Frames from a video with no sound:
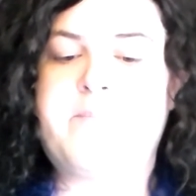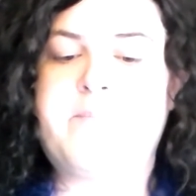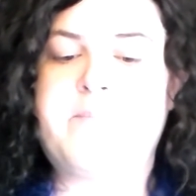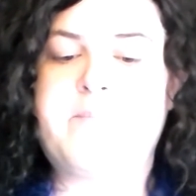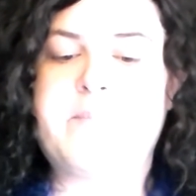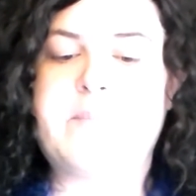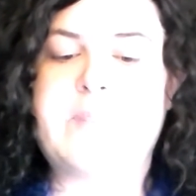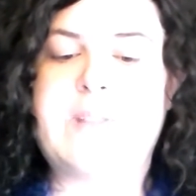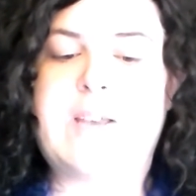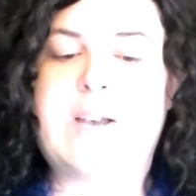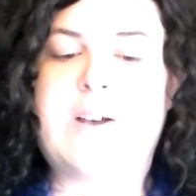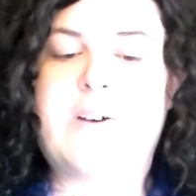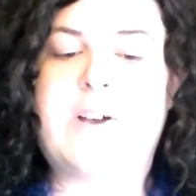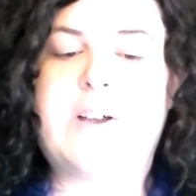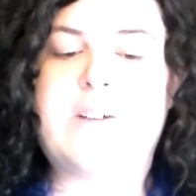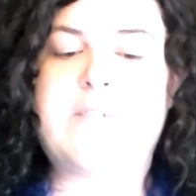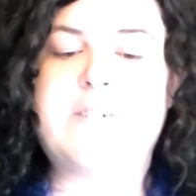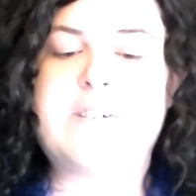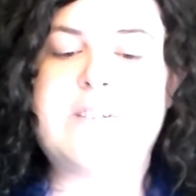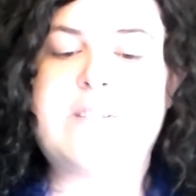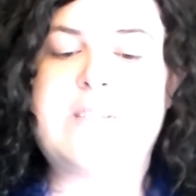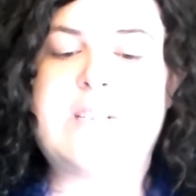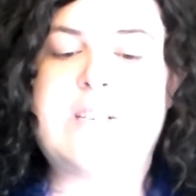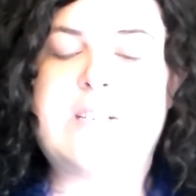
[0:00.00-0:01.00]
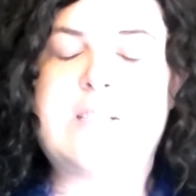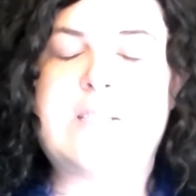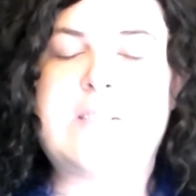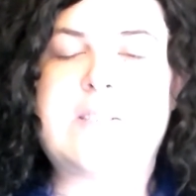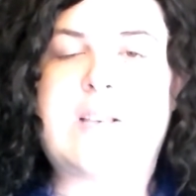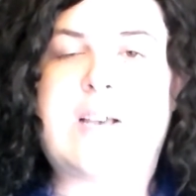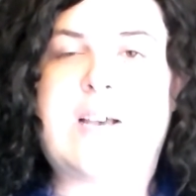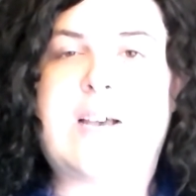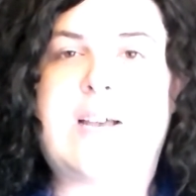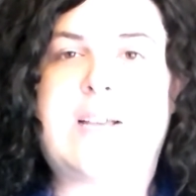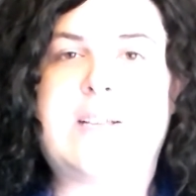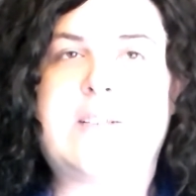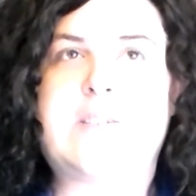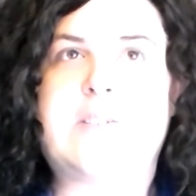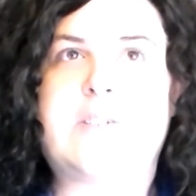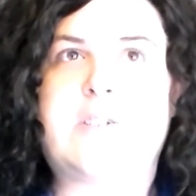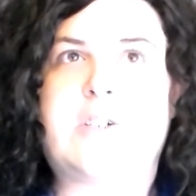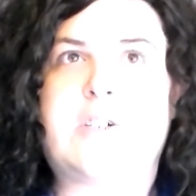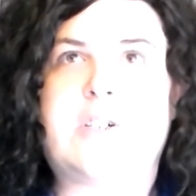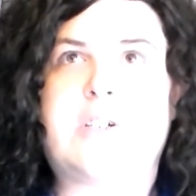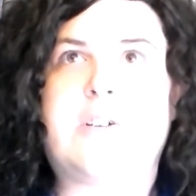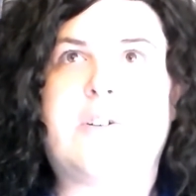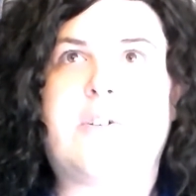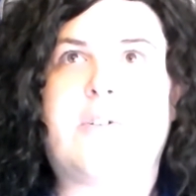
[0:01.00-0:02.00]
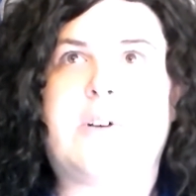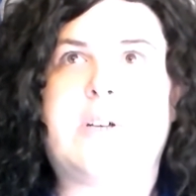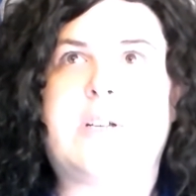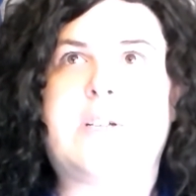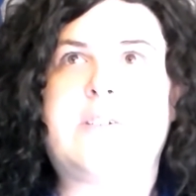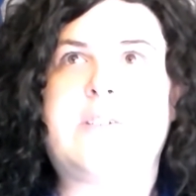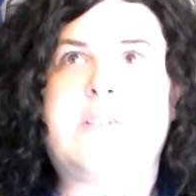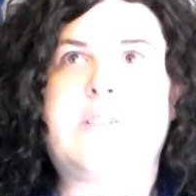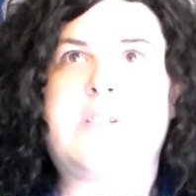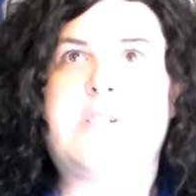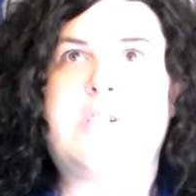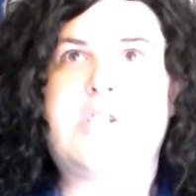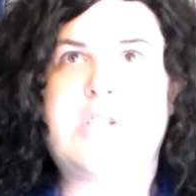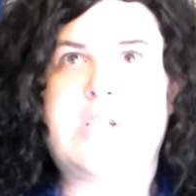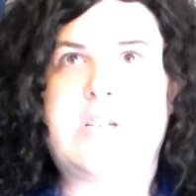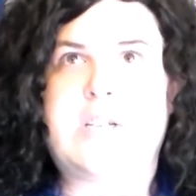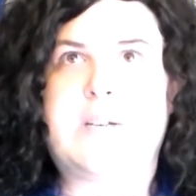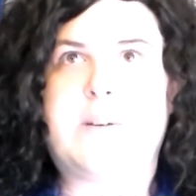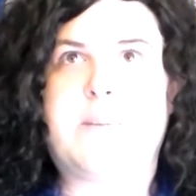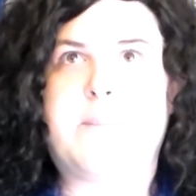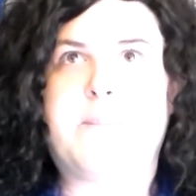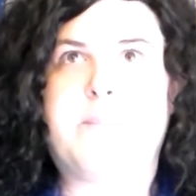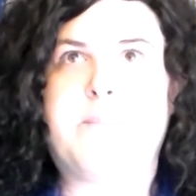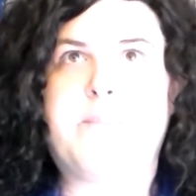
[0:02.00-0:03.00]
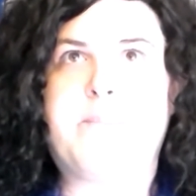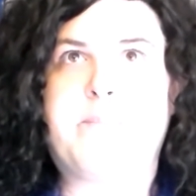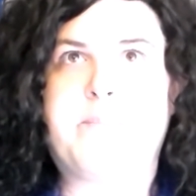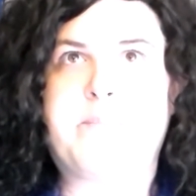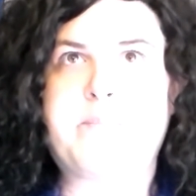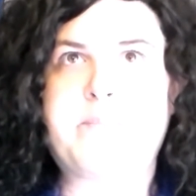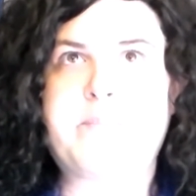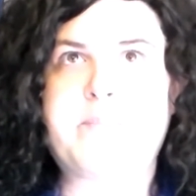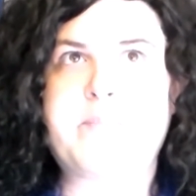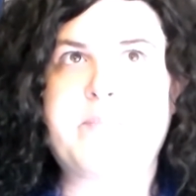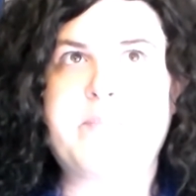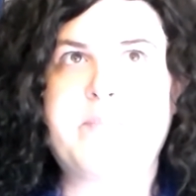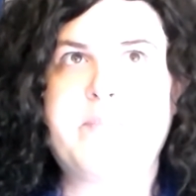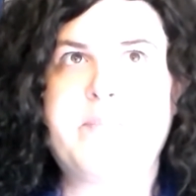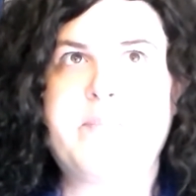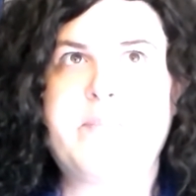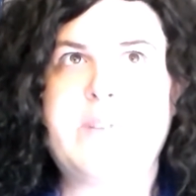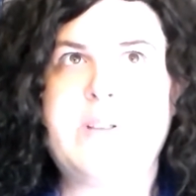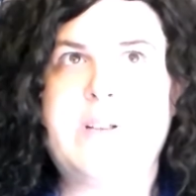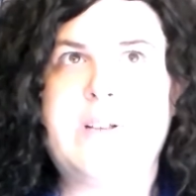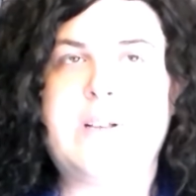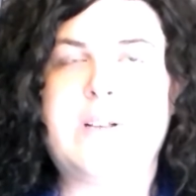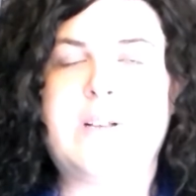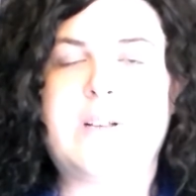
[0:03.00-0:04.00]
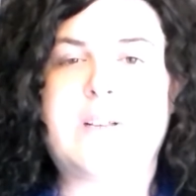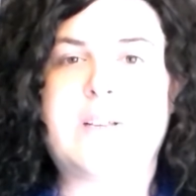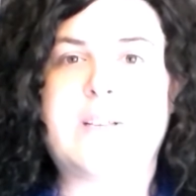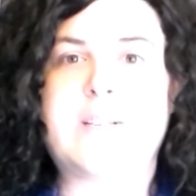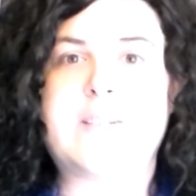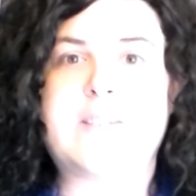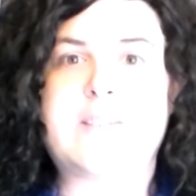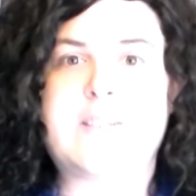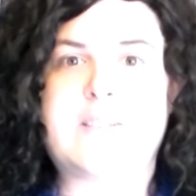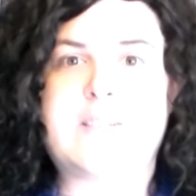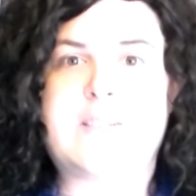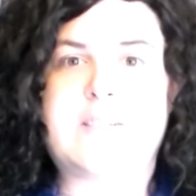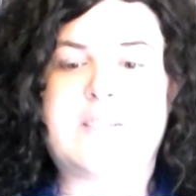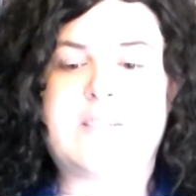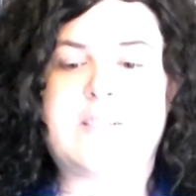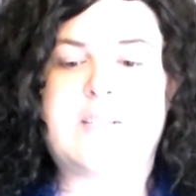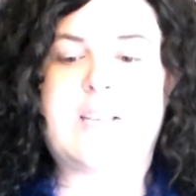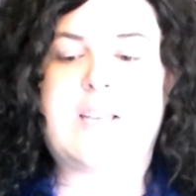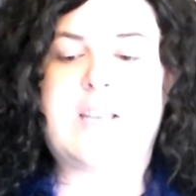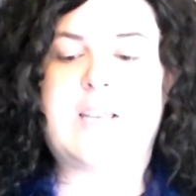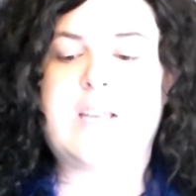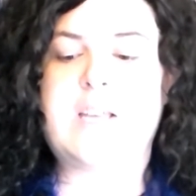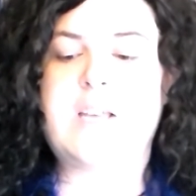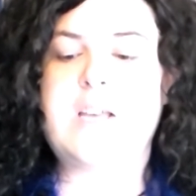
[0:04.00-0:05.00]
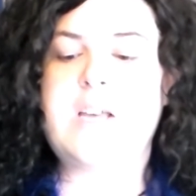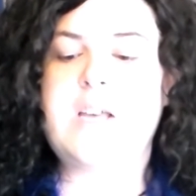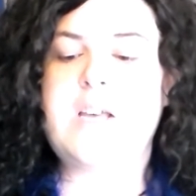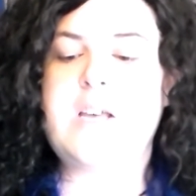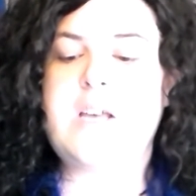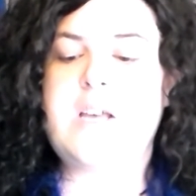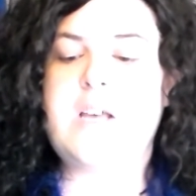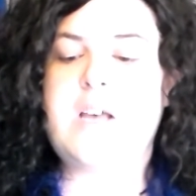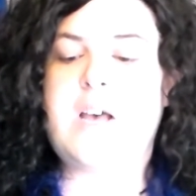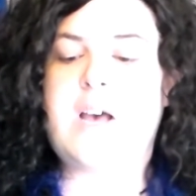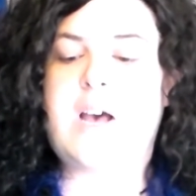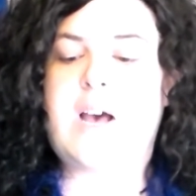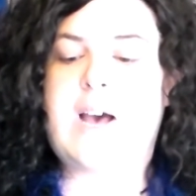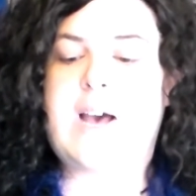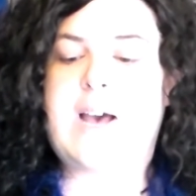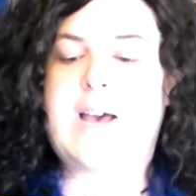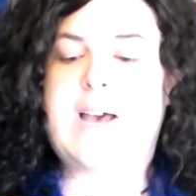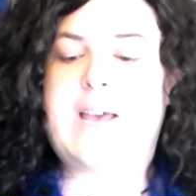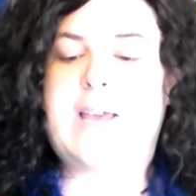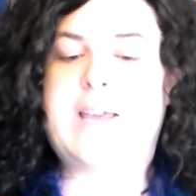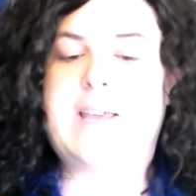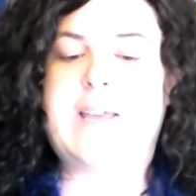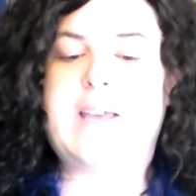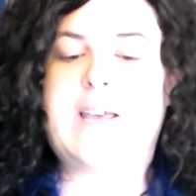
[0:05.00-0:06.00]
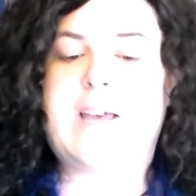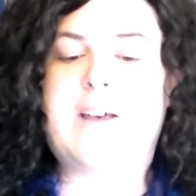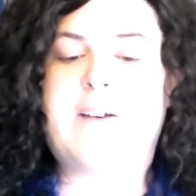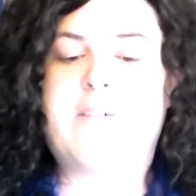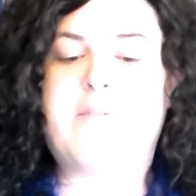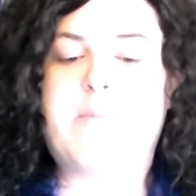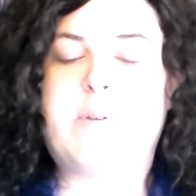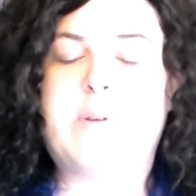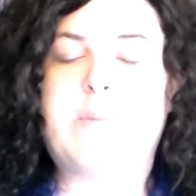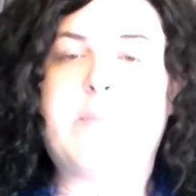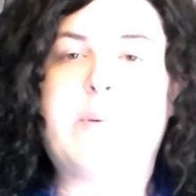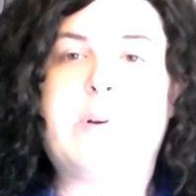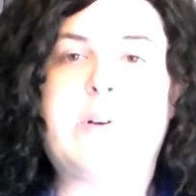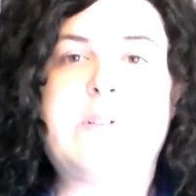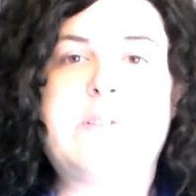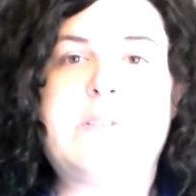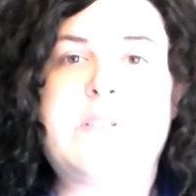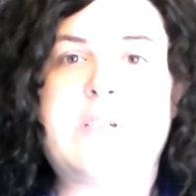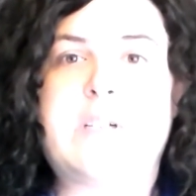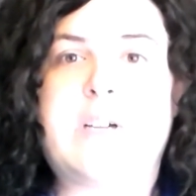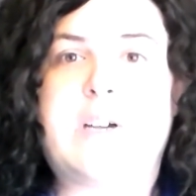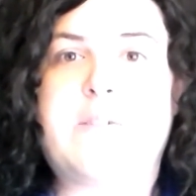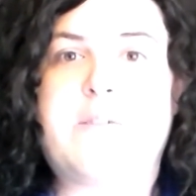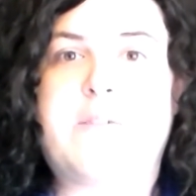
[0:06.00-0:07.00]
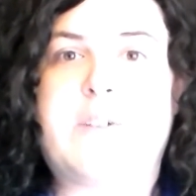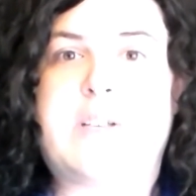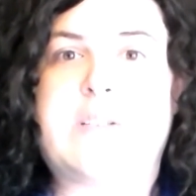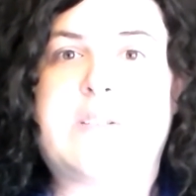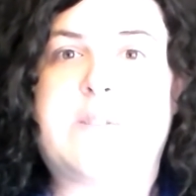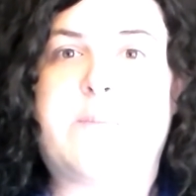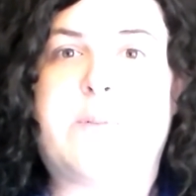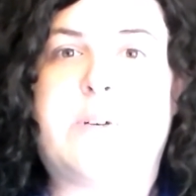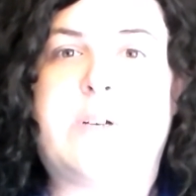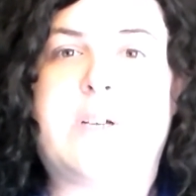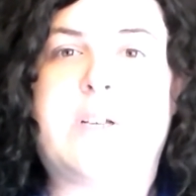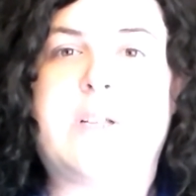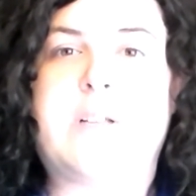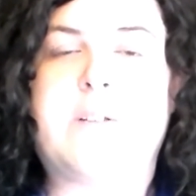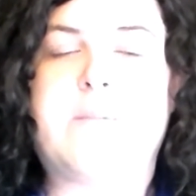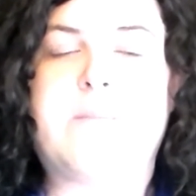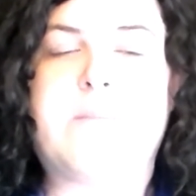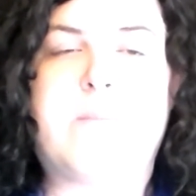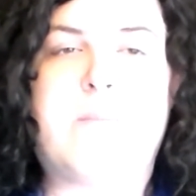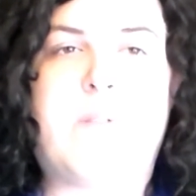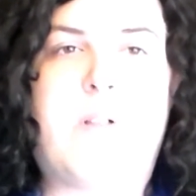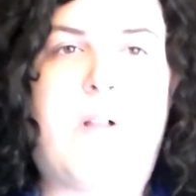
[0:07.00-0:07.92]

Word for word: now, ever since I started going to the gym consistently, I have been posting on Facebook,